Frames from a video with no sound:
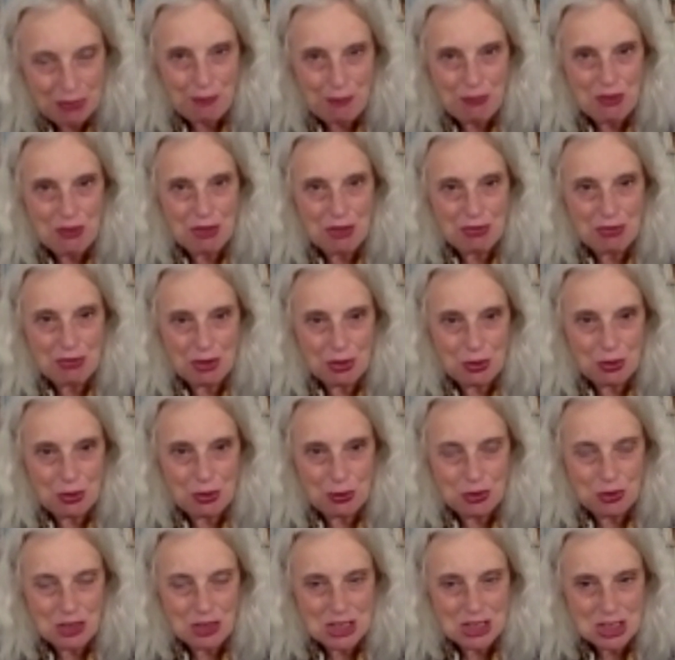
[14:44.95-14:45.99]

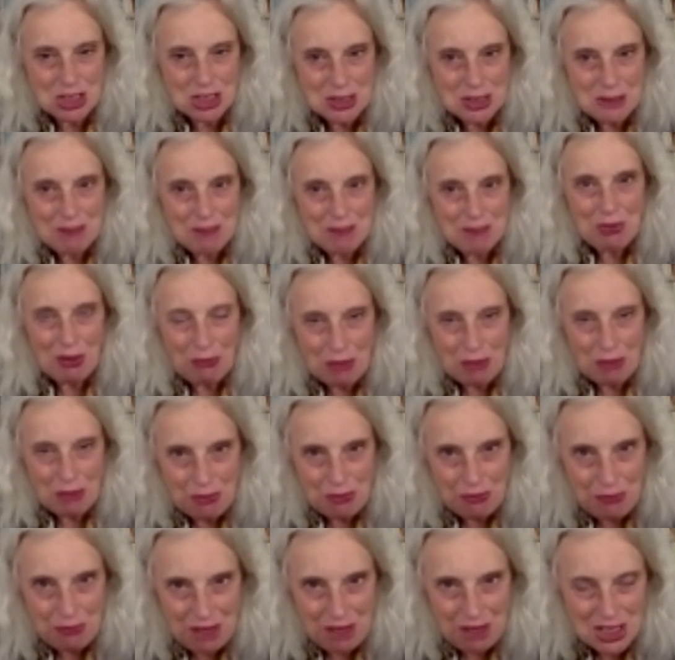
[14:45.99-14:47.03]
difficulties, we
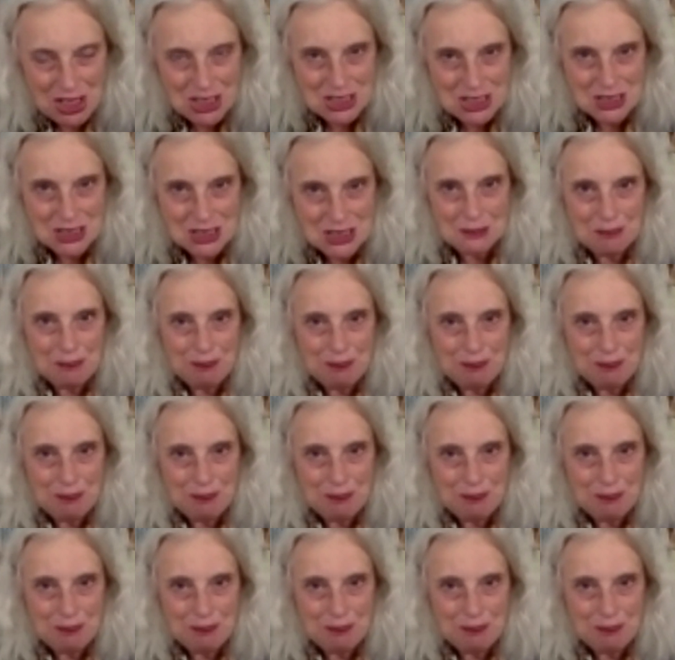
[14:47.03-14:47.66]
face them.